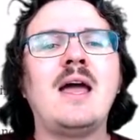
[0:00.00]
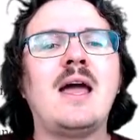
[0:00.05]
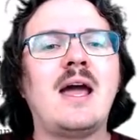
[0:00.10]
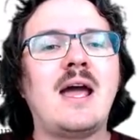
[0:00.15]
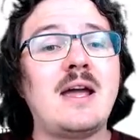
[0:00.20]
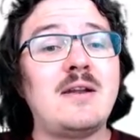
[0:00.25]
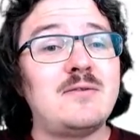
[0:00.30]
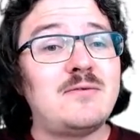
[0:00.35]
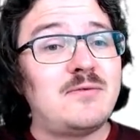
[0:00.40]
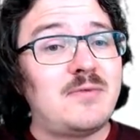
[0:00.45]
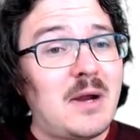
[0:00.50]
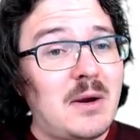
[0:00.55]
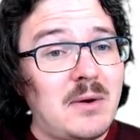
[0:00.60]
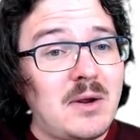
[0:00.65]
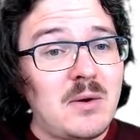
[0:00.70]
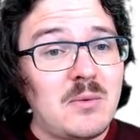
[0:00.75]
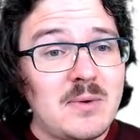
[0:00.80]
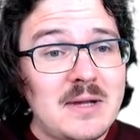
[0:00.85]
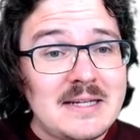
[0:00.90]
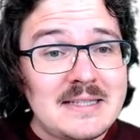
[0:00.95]
And very
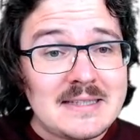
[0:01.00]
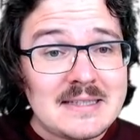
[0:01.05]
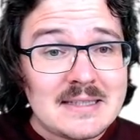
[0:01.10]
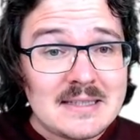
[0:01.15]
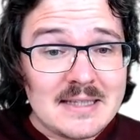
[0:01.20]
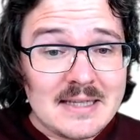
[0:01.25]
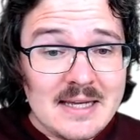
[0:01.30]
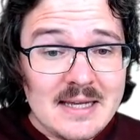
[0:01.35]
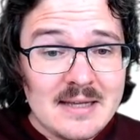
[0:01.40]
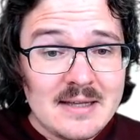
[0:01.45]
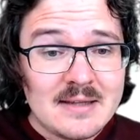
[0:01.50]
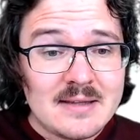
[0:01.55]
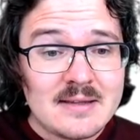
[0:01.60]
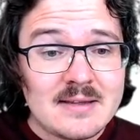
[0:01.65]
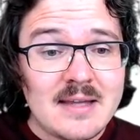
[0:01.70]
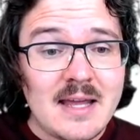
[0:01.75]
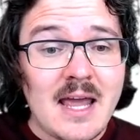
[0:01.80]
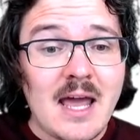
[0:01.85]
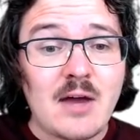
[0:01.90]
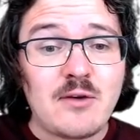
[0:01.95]
recently,
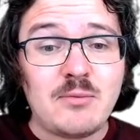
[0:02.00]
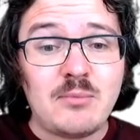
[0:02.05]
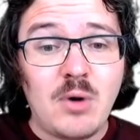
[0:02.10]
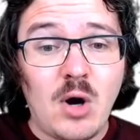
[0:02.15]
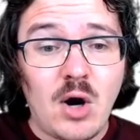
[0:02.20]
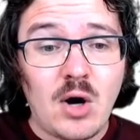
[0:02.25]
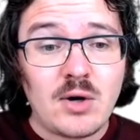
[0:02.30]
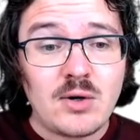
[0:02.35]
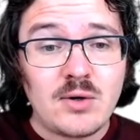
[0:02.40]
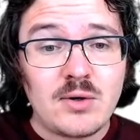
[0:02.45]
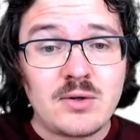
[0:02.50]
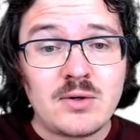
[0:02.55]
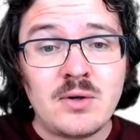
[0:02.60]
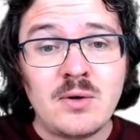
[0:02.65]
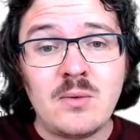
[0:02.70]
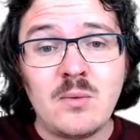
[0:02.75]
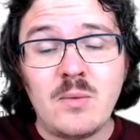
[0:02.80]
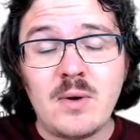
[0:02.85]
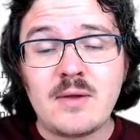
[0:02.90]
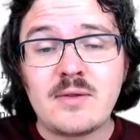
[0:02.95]
they have partnered
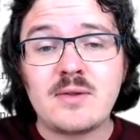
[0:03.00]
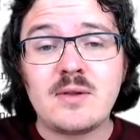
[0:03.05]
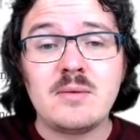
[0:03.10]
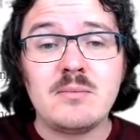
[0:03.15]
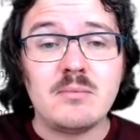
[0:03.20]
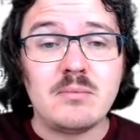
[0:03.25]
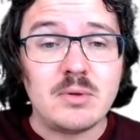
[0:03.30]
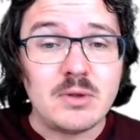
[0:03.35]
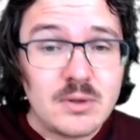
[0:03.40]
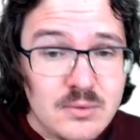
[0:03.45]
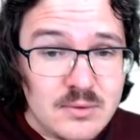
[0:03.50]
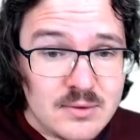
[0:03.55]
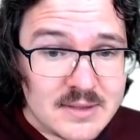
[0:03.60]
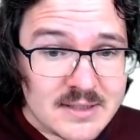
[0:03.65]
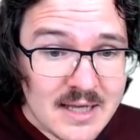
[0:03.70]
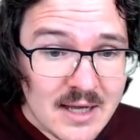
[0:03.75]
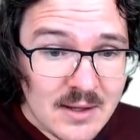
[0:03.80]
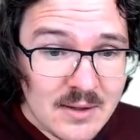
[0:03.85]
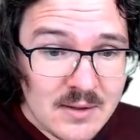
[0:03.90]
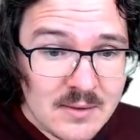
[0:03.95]
with
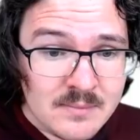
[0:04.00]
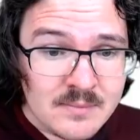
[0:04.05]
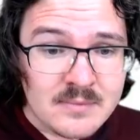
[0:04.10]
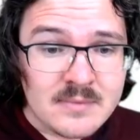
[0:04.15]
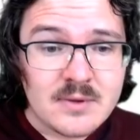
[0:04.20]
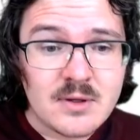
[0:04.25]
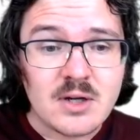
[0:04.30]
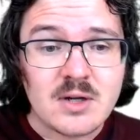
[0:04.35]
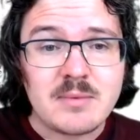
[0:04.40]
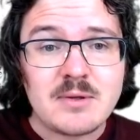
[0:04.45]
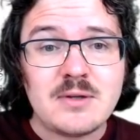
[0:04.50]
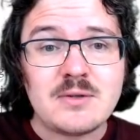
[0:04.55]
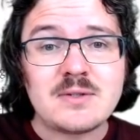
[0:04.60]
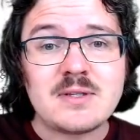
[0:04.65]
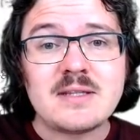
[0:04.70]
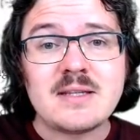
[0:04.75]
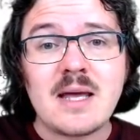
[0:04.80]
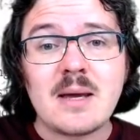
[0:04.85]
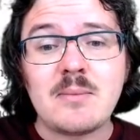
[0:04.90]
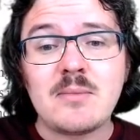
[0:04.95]
BlueZell. They're going to be
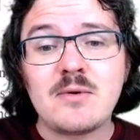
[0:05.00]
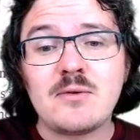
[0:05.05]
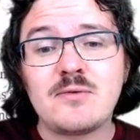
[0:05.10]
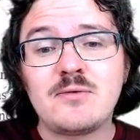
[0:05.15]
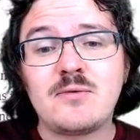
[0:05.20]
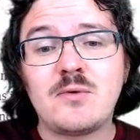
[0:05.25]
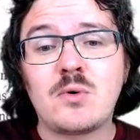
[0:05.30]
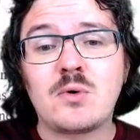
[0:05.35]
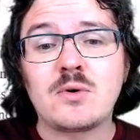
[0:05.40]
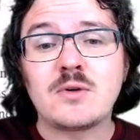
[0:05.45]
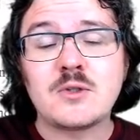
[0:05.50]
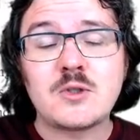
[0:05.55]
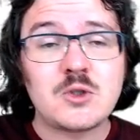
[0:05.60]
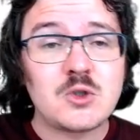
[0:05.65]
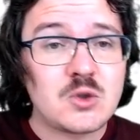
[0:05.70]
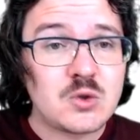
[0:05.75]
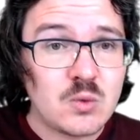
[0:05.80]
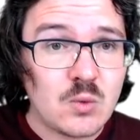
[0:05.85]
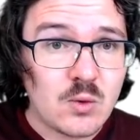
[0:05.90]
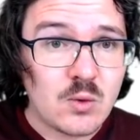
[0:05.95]
using them for
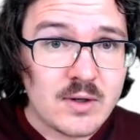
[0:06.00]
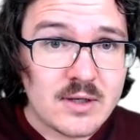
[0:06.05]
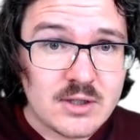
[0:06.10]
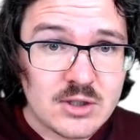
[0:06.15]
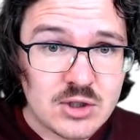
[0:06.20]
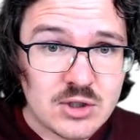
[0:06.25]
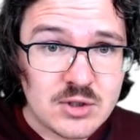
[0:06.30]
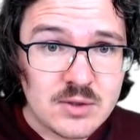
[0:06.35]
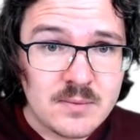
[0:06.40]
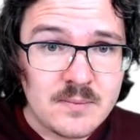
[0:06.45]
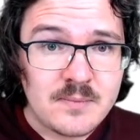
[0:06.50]
storage.